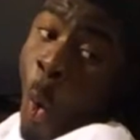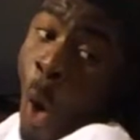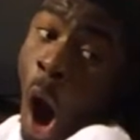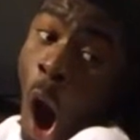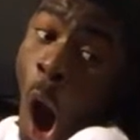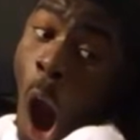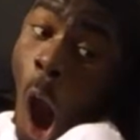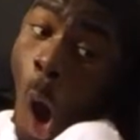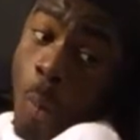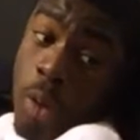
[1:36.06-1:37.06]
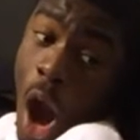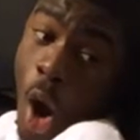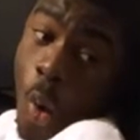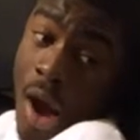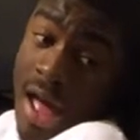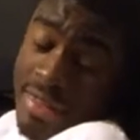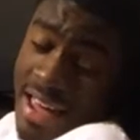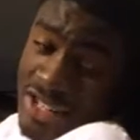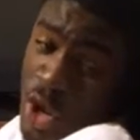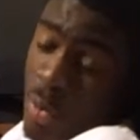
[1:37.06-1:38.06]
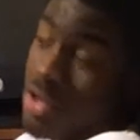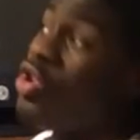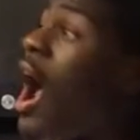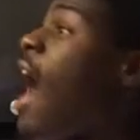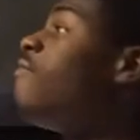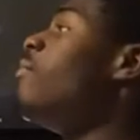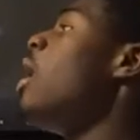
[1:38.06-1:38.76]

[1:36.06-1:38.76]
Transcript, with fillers: woo, bro. That Super Drive